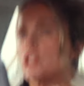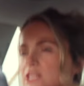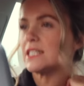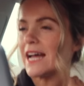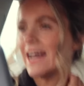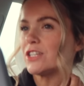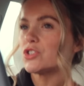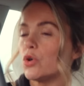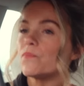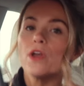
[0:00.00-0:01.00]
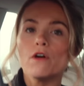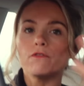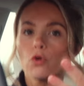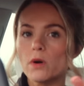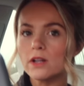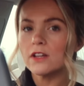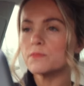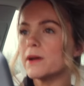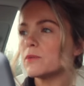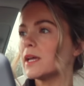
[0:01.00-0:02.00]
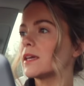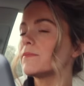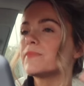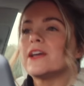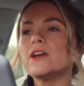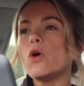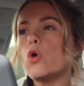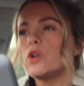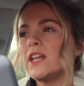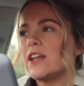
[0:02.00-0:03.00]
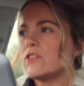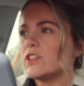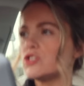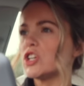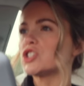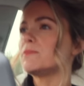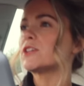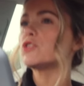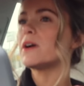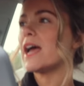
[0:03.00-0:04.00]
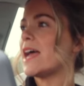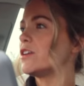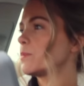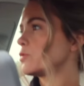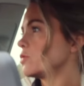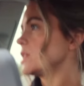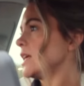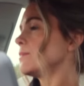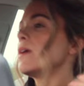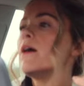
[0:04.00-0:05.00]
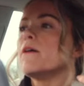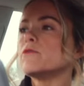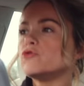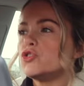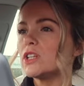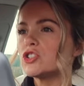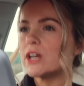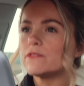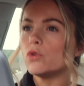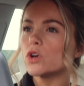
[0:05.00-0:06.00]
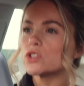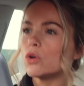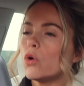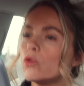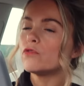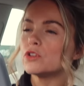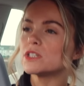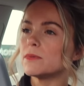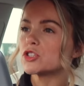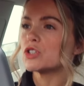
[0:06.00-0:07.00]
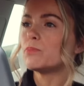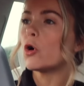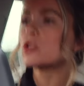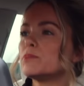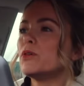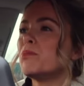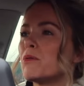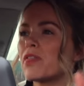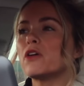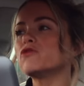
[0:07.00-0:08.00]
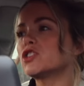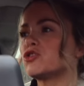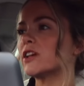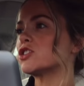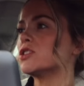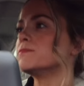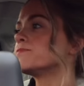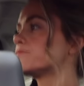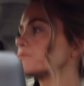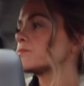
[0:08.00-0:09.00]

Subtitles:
just a tad. So 4 workouts per week, honing in on nutrition, make sure we're hitting our protein, really try and focus on whole food as much as possible, but without restriction.